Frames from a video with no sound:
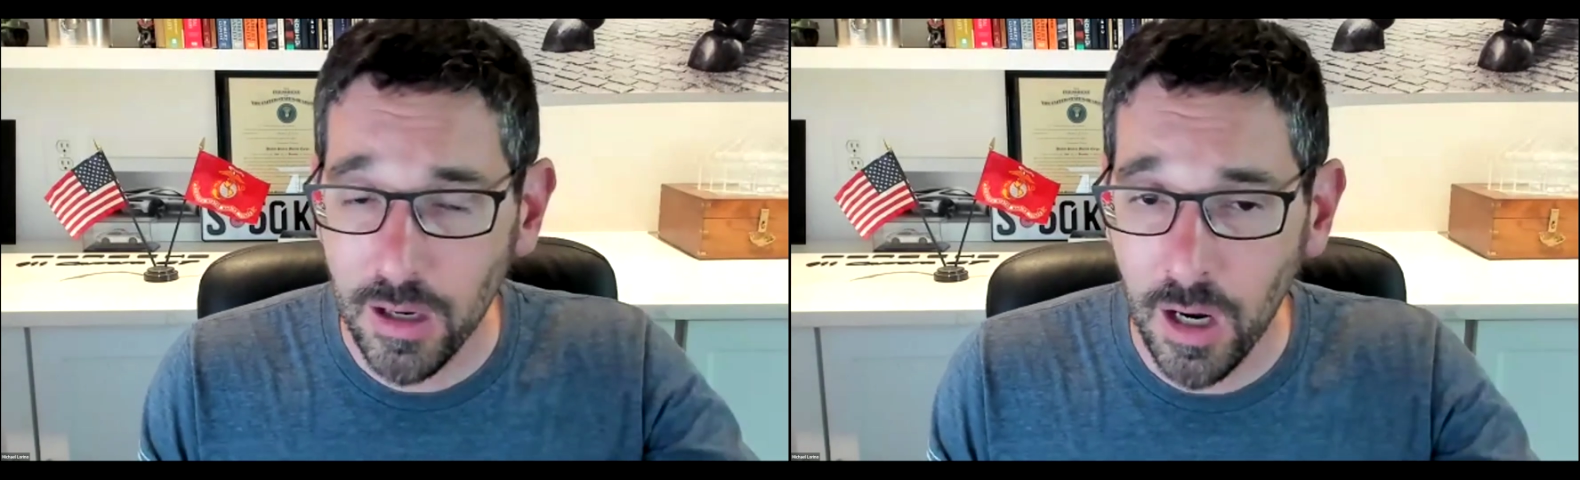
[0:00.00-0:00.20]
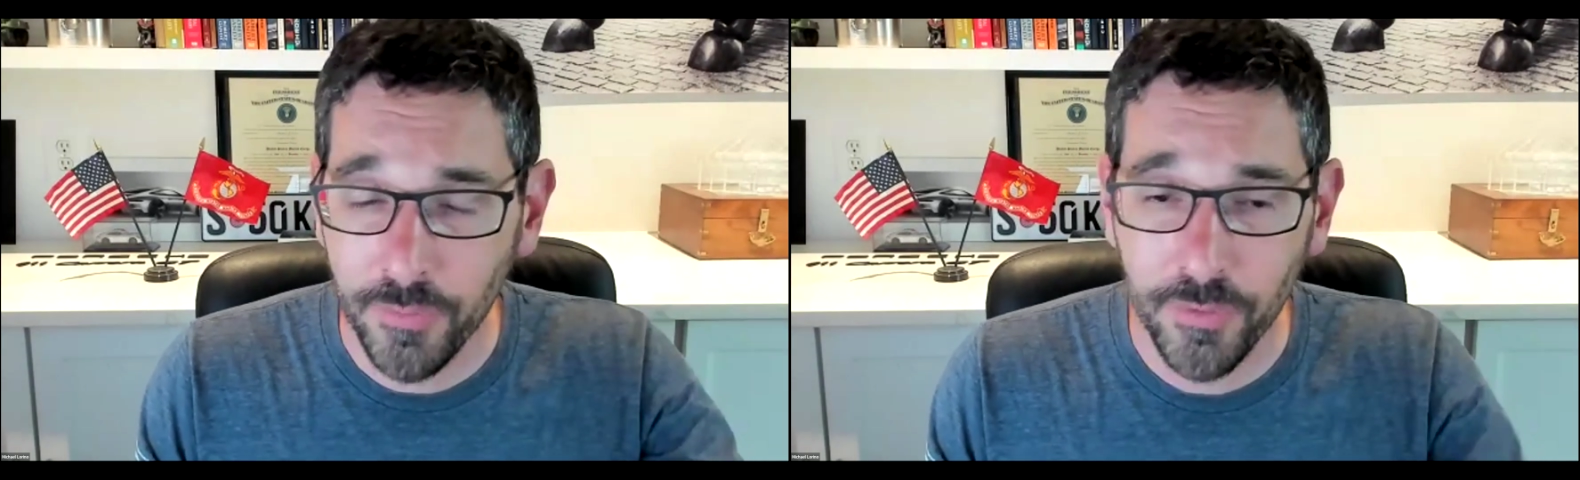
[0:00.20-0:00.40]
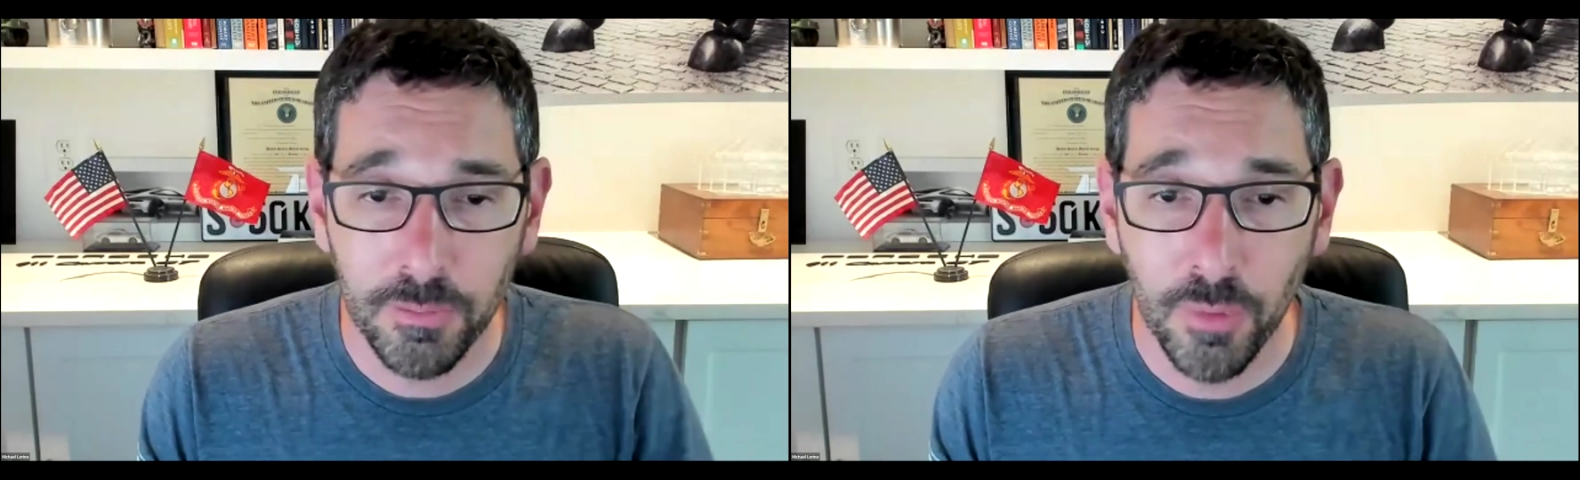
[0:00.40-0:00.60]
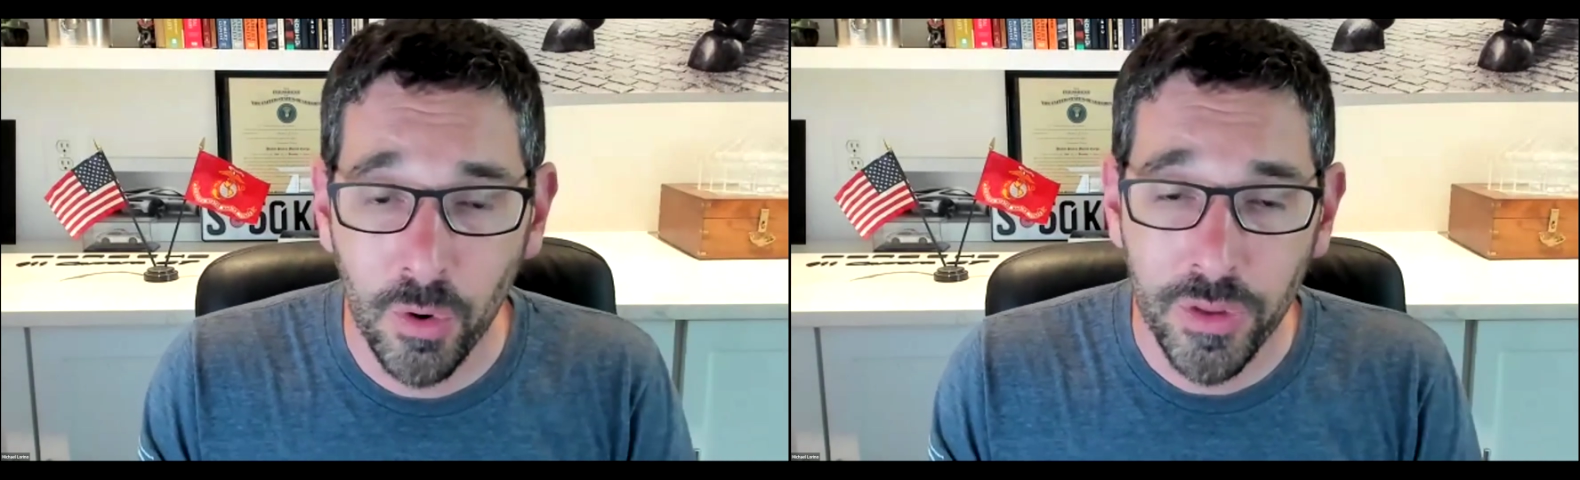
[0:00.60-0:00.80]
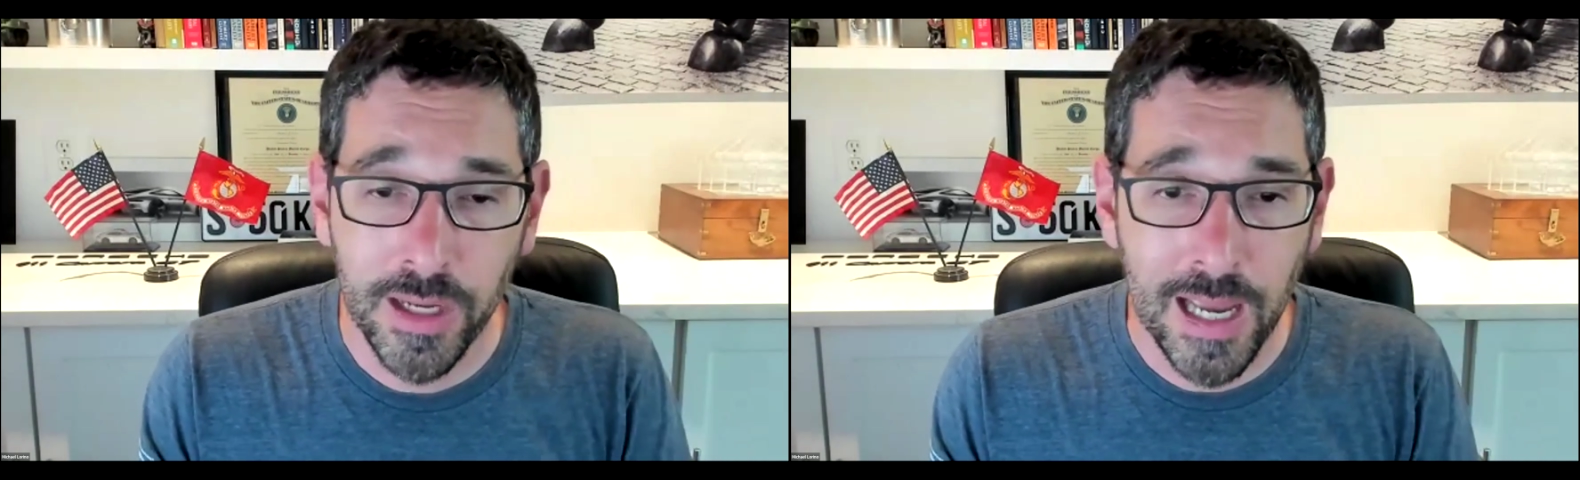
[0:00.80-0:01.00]
offer
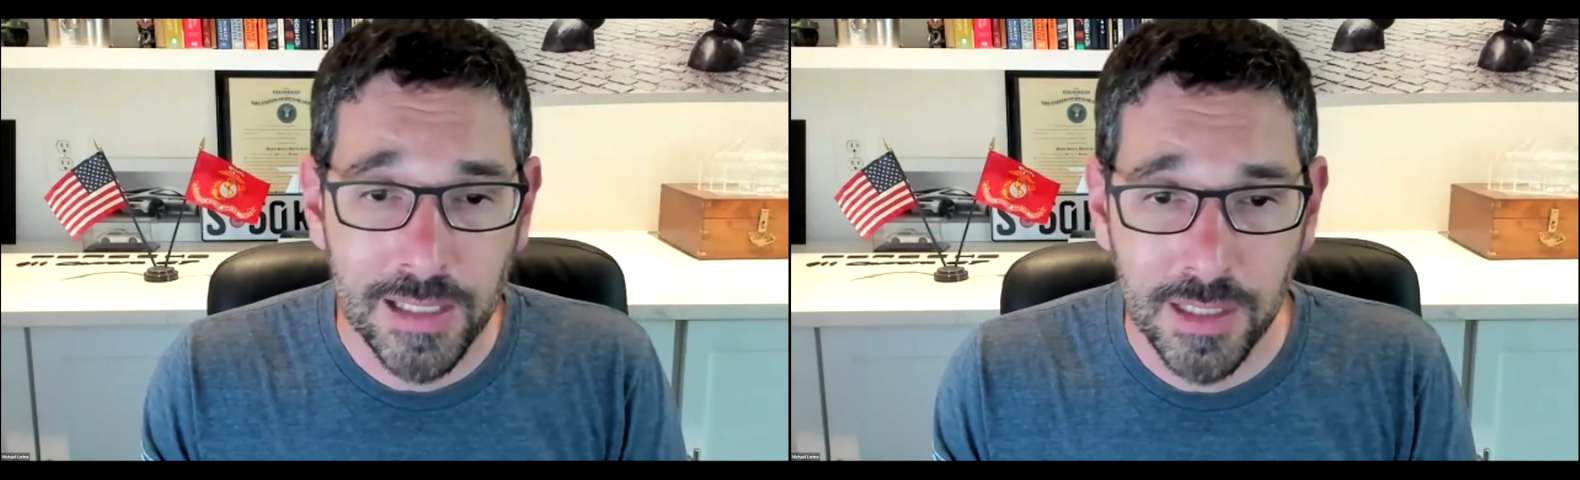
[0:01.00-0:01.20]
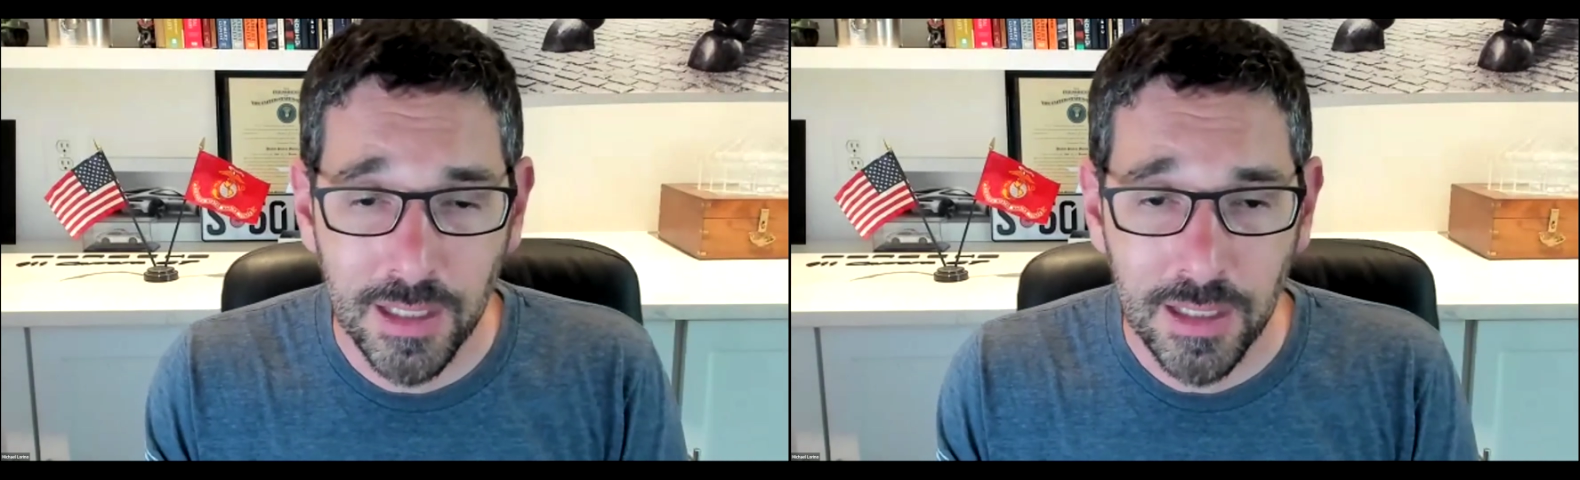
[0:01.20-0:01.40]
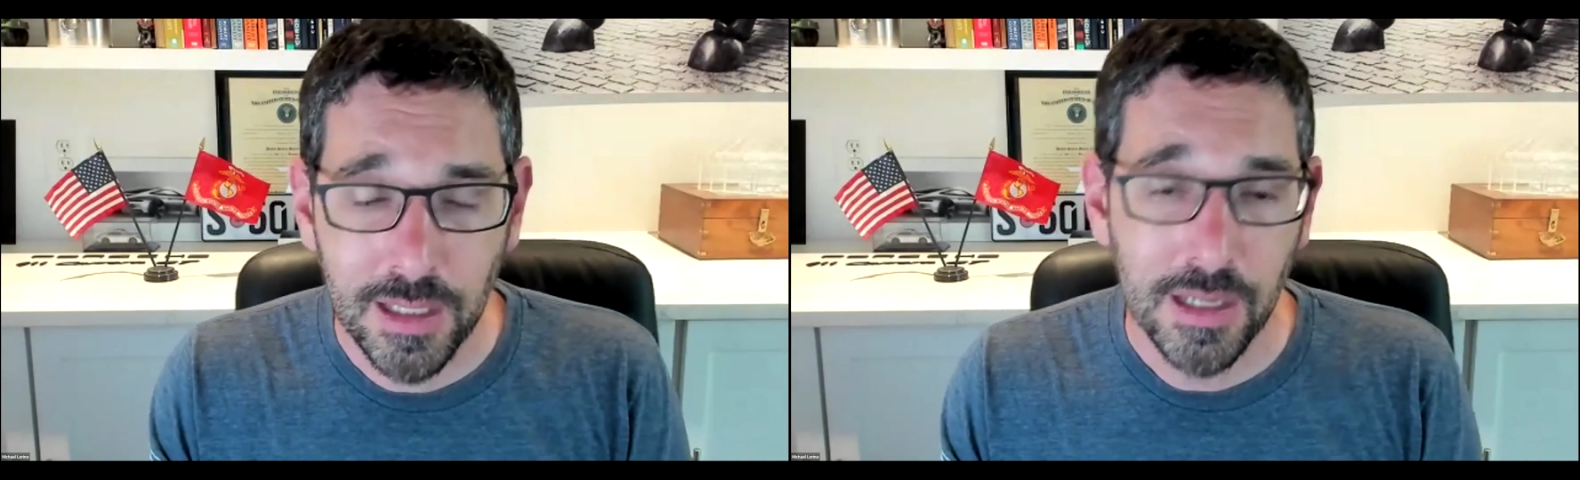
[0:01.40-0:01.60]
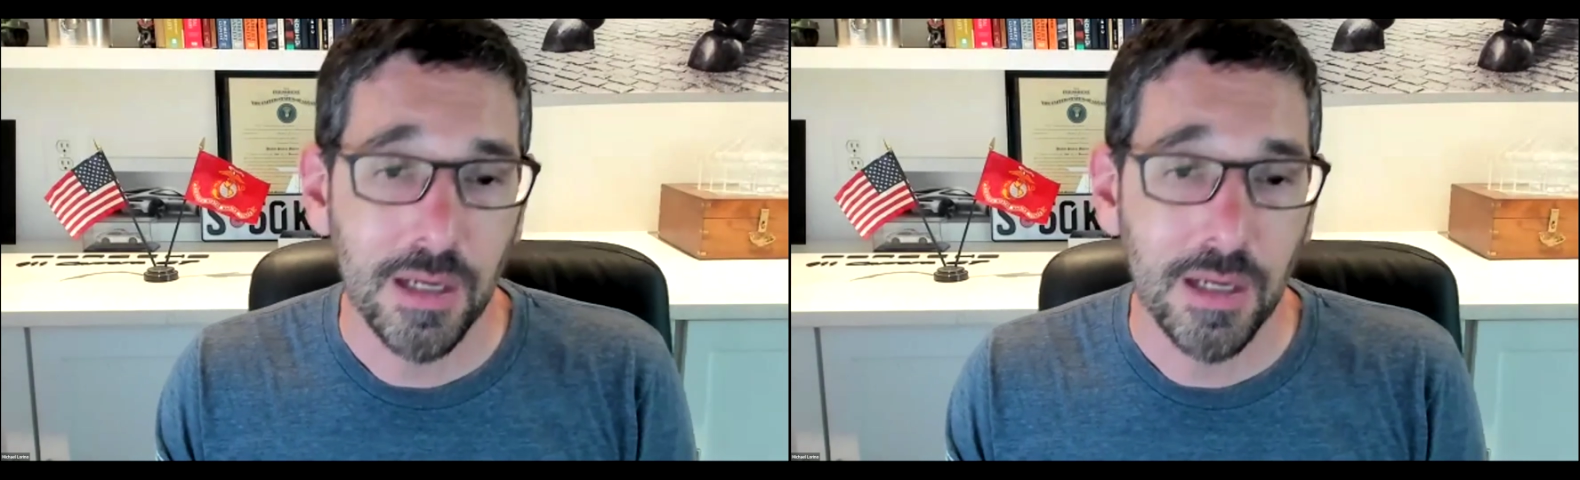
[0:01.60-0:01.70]
more than asking.